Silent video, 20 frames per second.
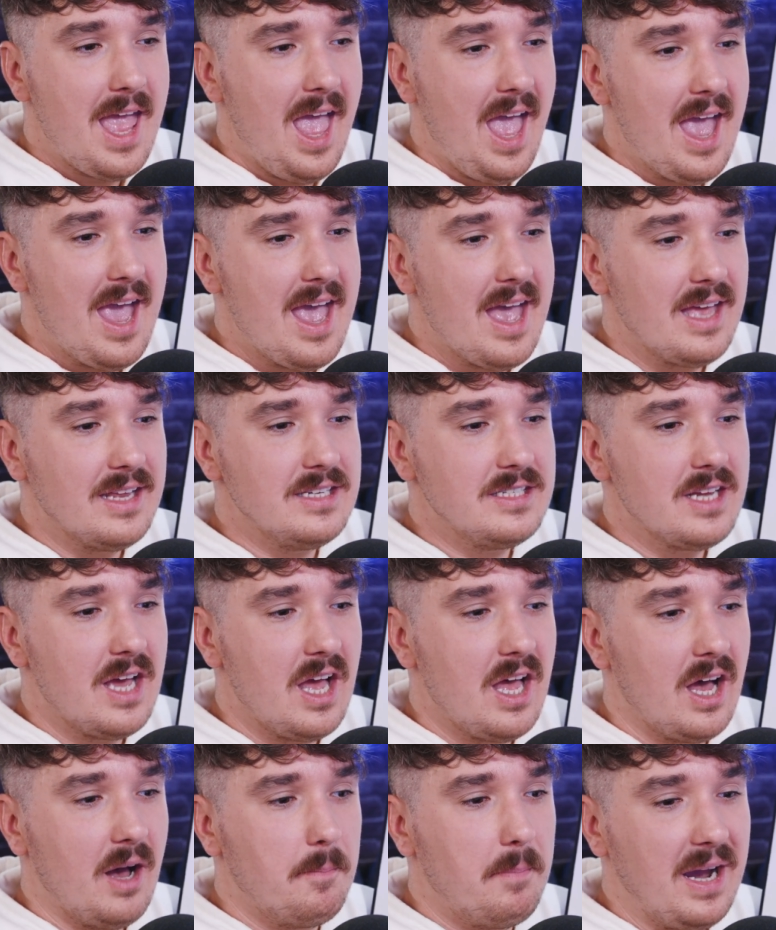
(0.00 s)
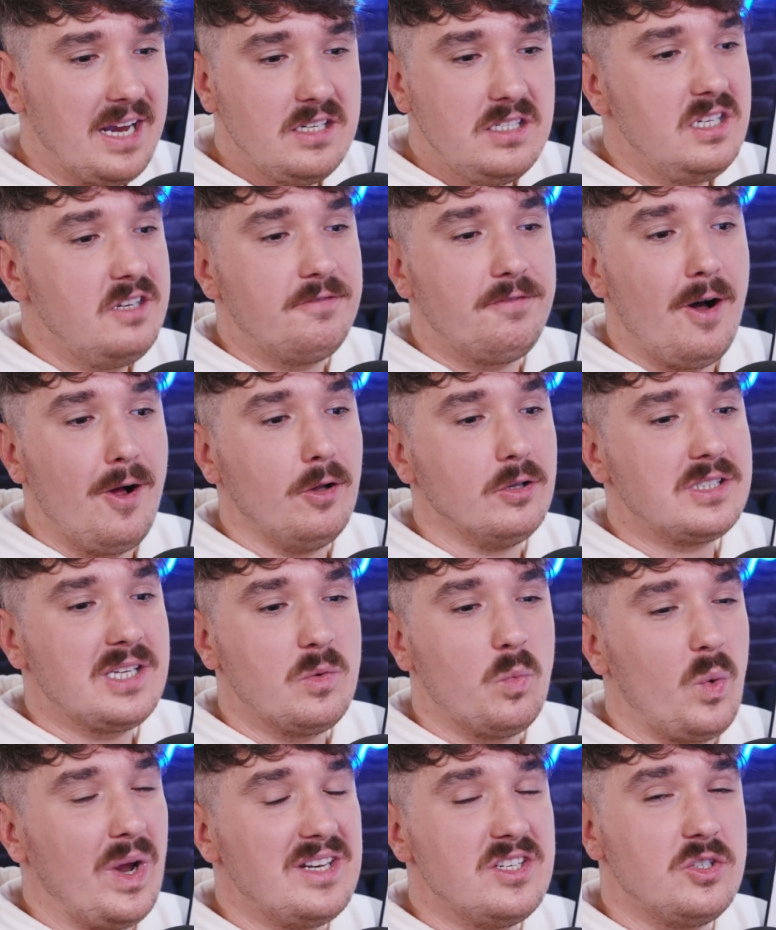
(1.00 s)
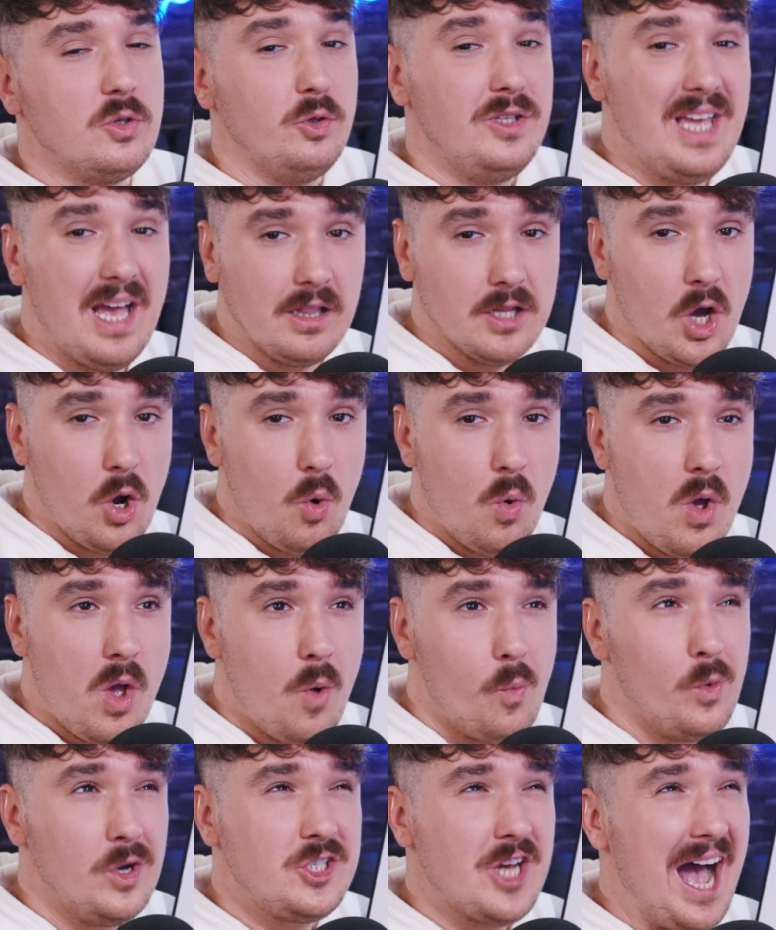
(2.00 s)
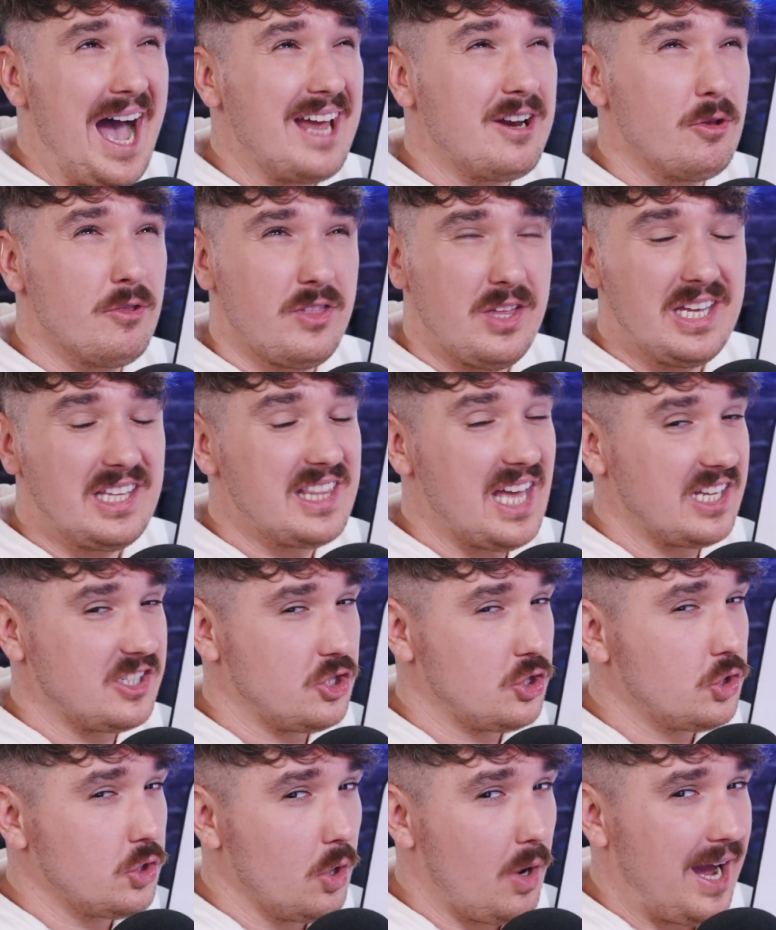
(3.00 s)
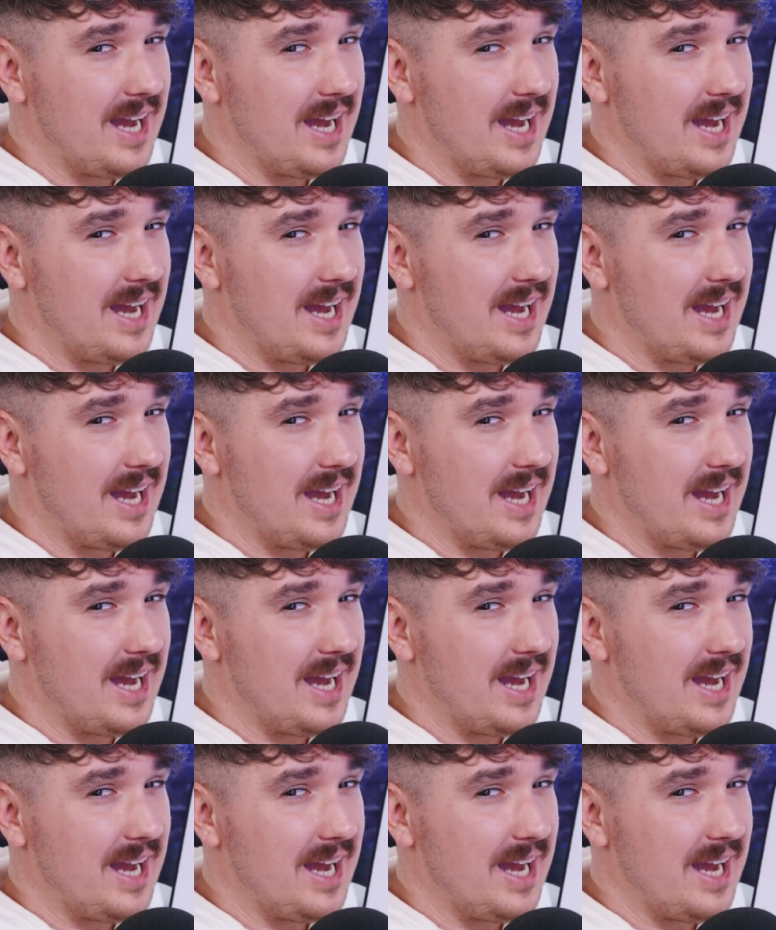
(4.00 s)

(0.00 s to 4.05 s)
and by default it went to yellow, which I don't think that's true.